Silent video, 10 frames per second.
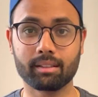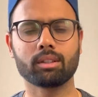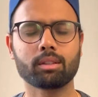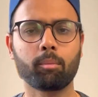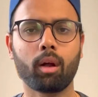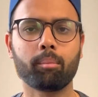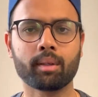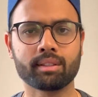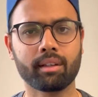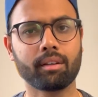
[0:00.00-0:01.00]
There's a small
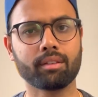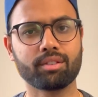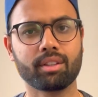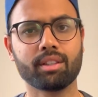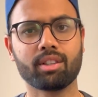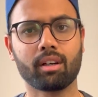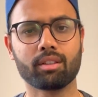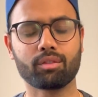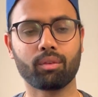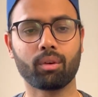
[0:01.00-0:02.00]
percentage they
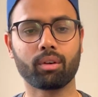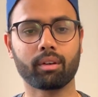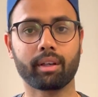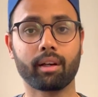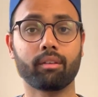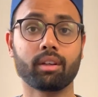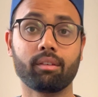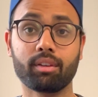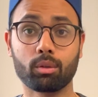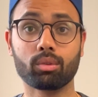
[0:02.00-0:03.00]
charge for
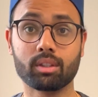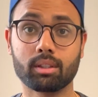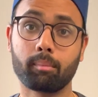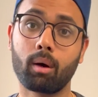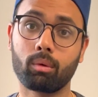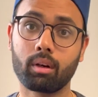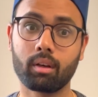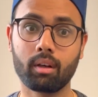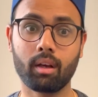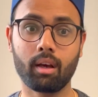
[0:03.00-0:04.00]
giving you this amount,
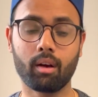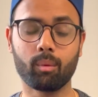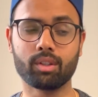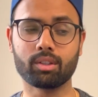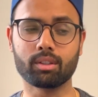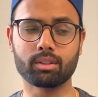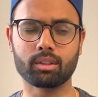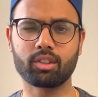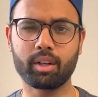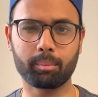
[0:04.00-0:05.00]
which is
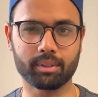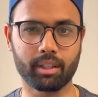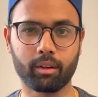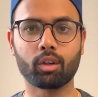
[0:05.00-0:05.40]
3%.